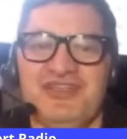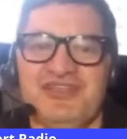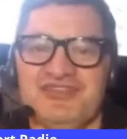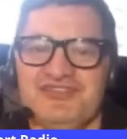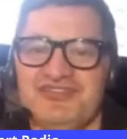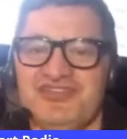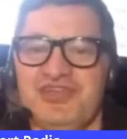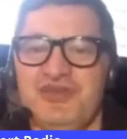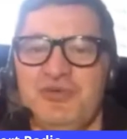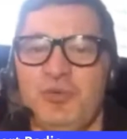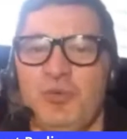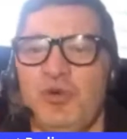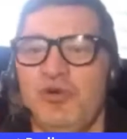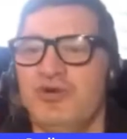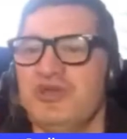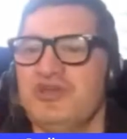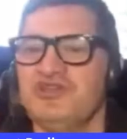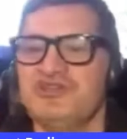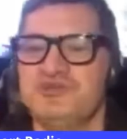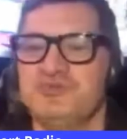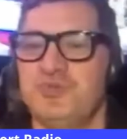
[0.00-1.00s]
said
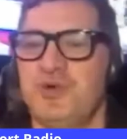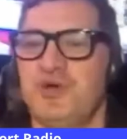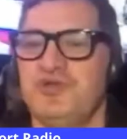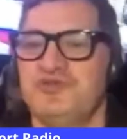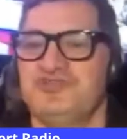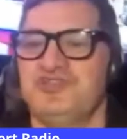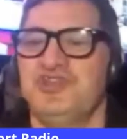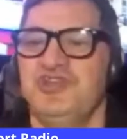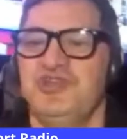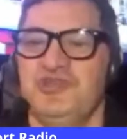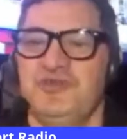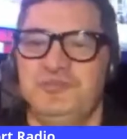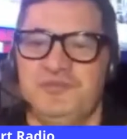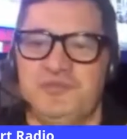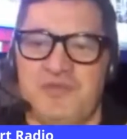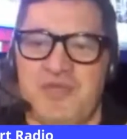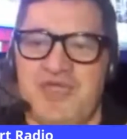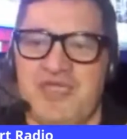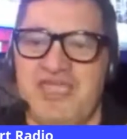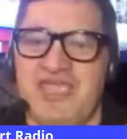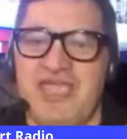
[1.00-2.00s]
Warriors boss
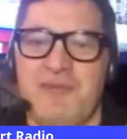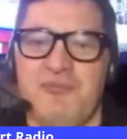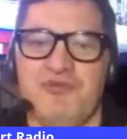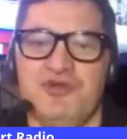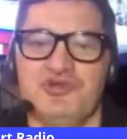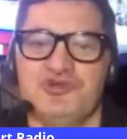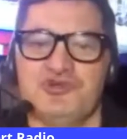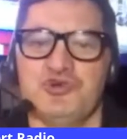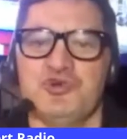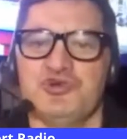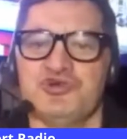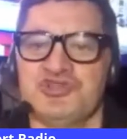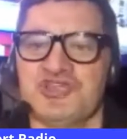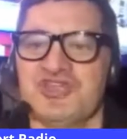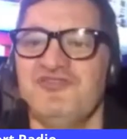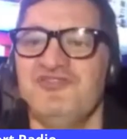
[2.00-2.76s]
Cameron George.